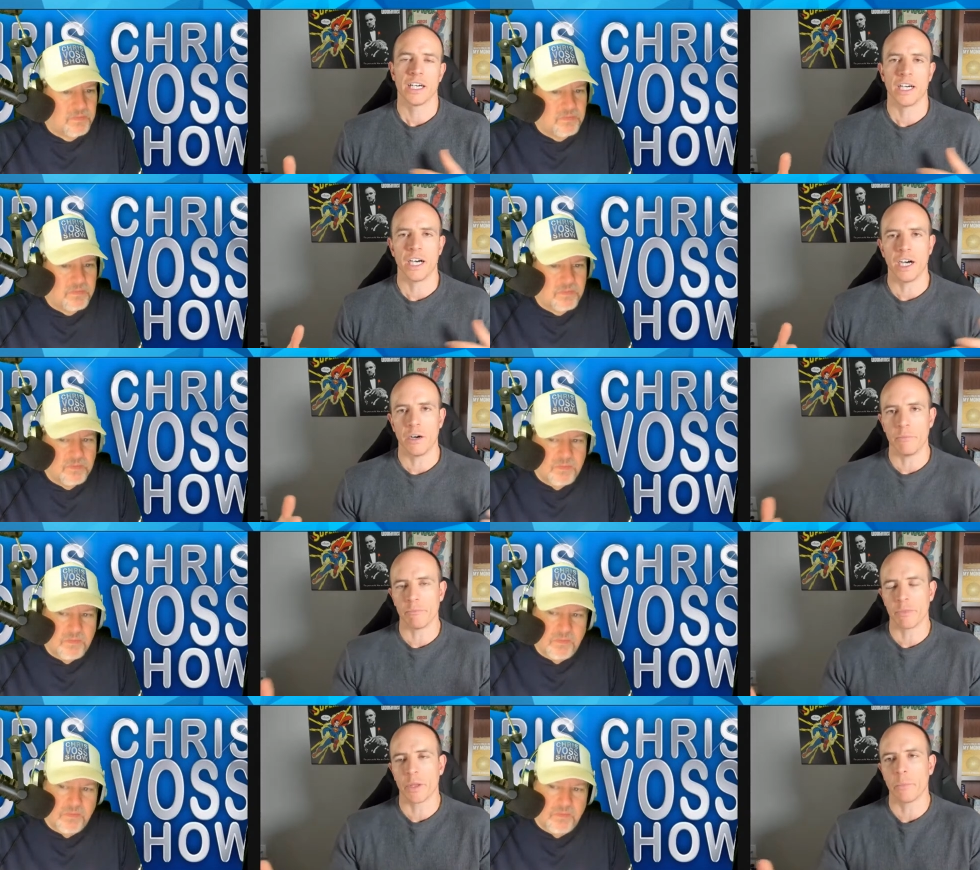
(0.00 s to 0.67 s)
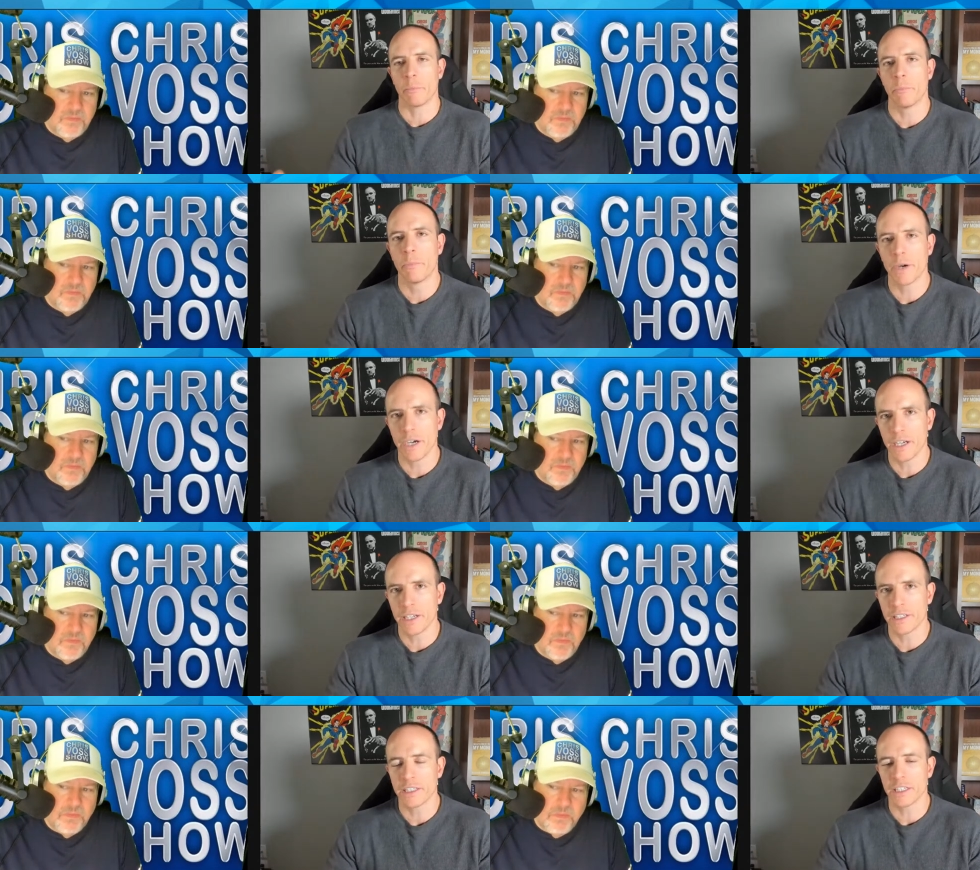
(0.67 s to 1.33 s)
Speaker 1: um,
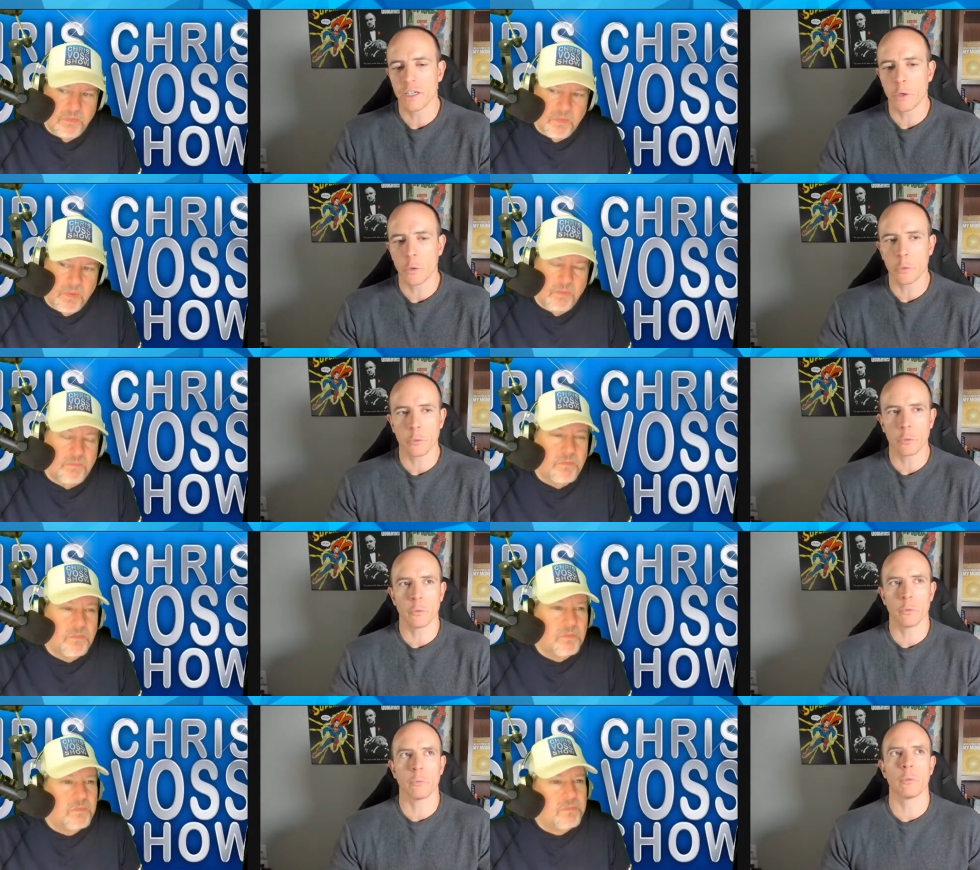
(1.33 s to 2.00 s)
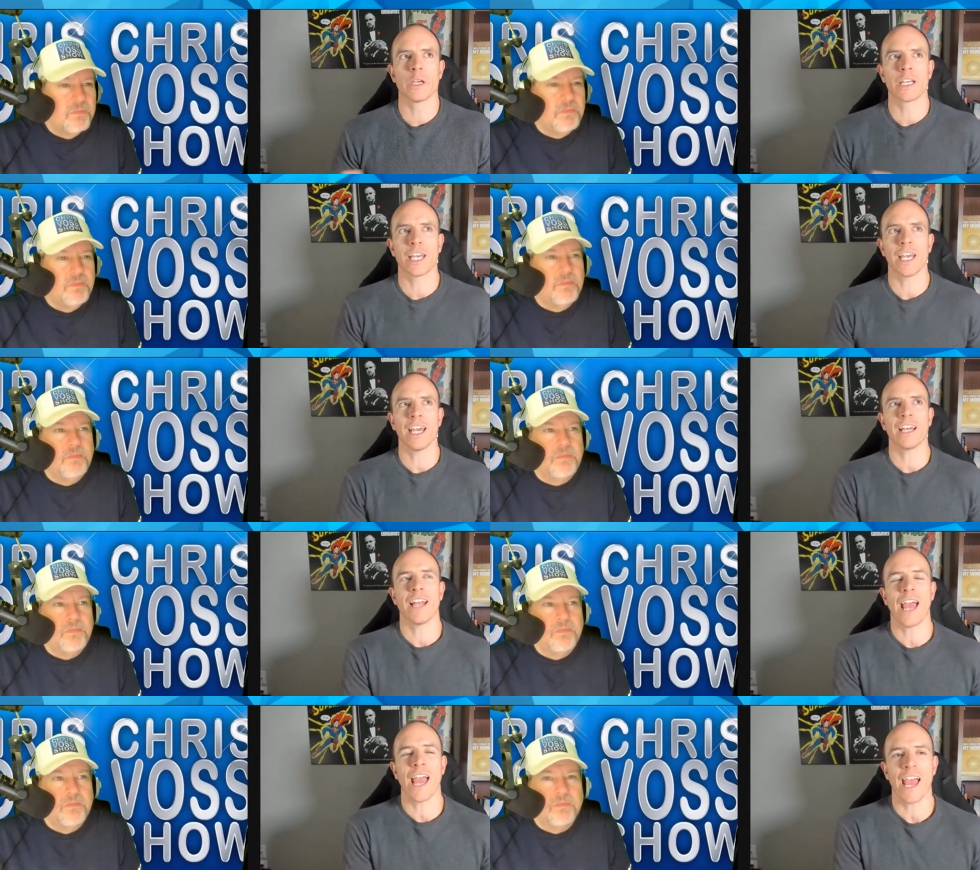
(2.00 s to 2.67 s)
but you know we
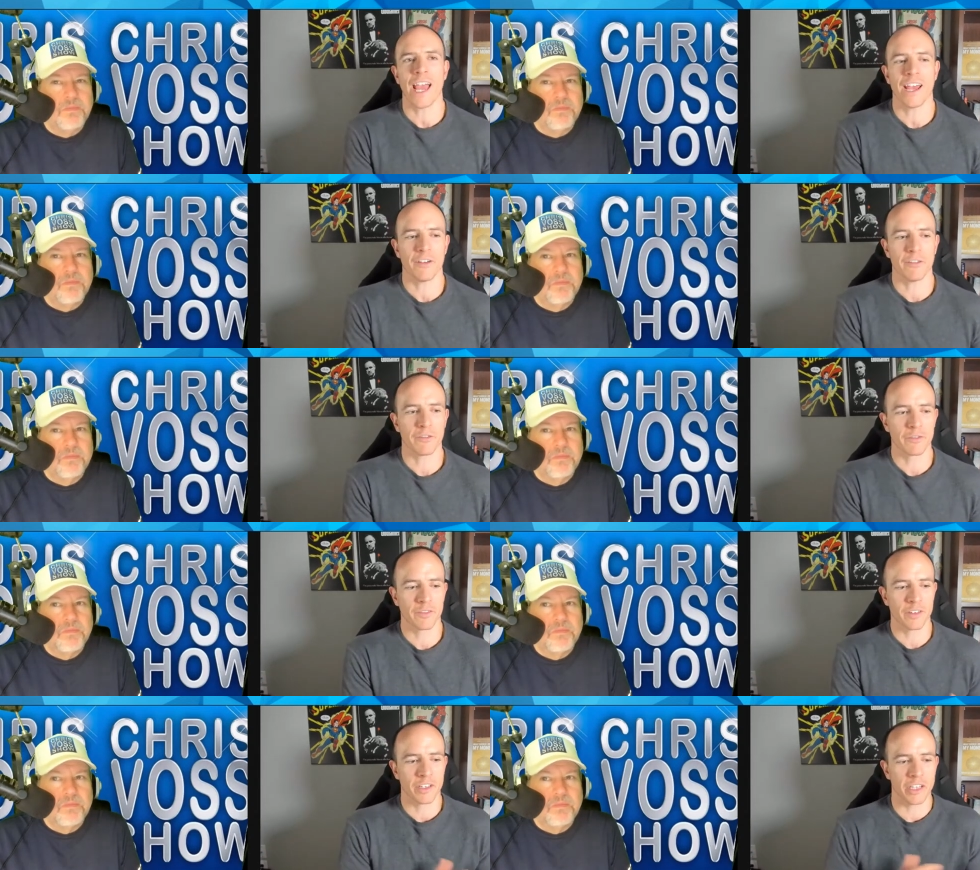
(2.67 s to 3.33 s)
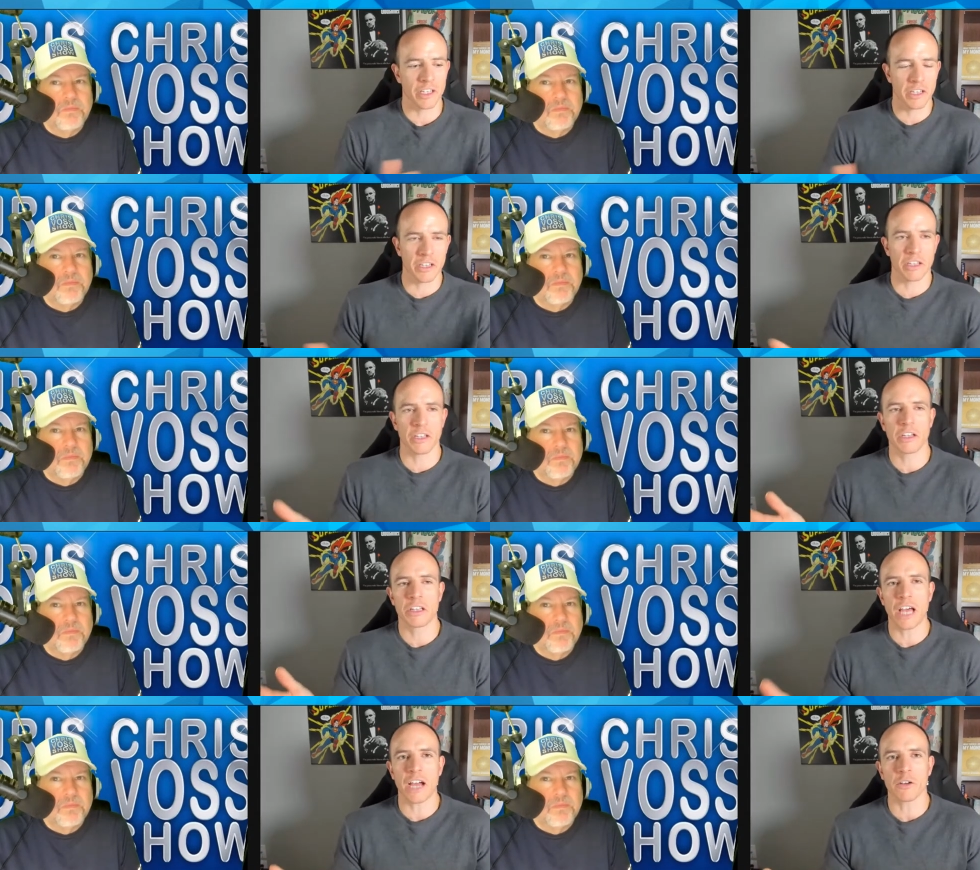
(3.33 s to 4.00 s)
can't have
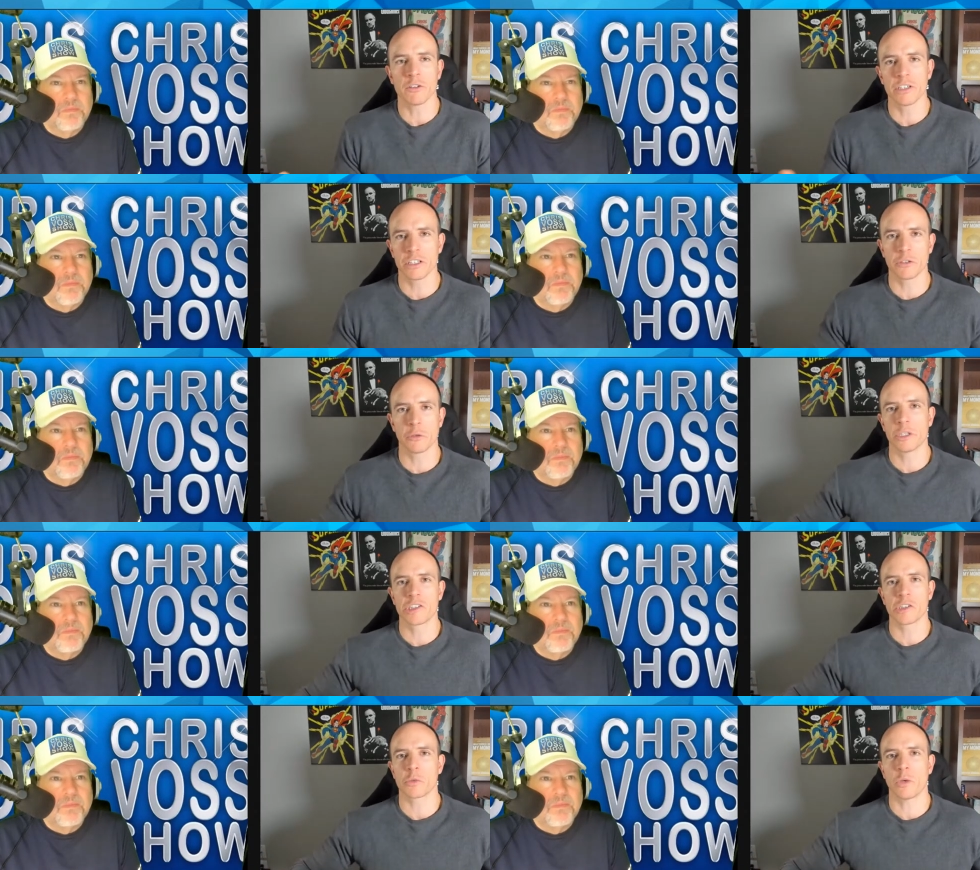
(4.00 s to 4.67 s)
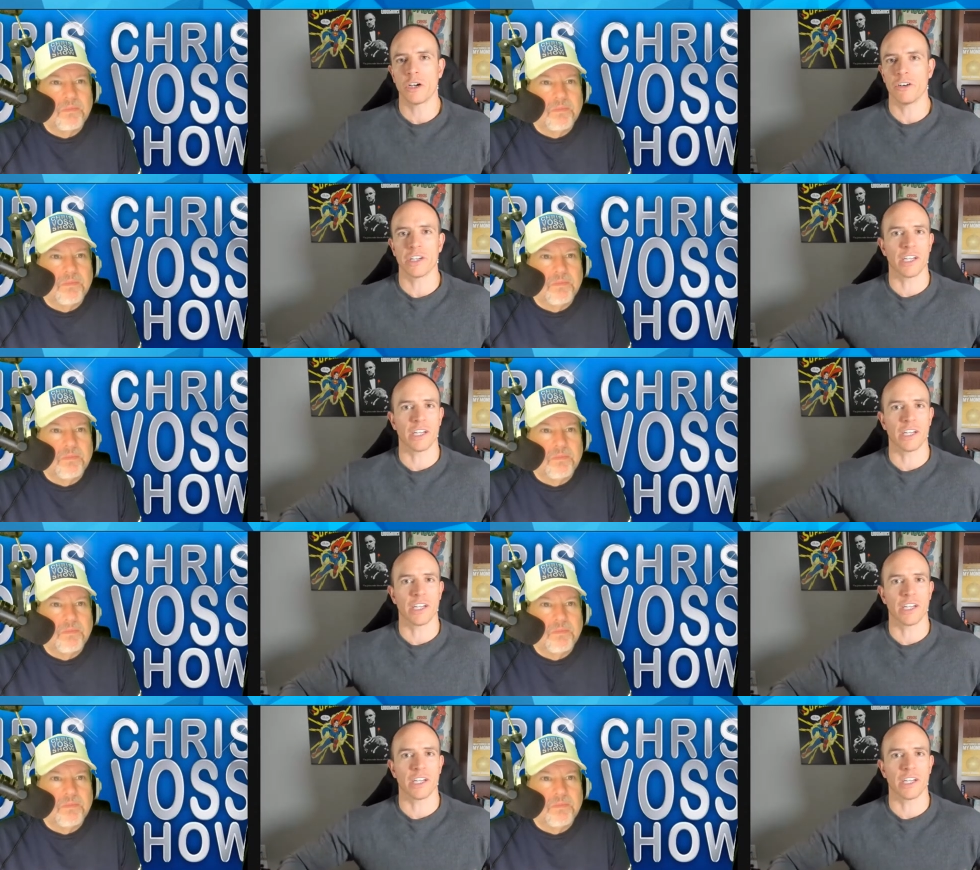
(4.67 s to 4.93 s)
and not only do we just want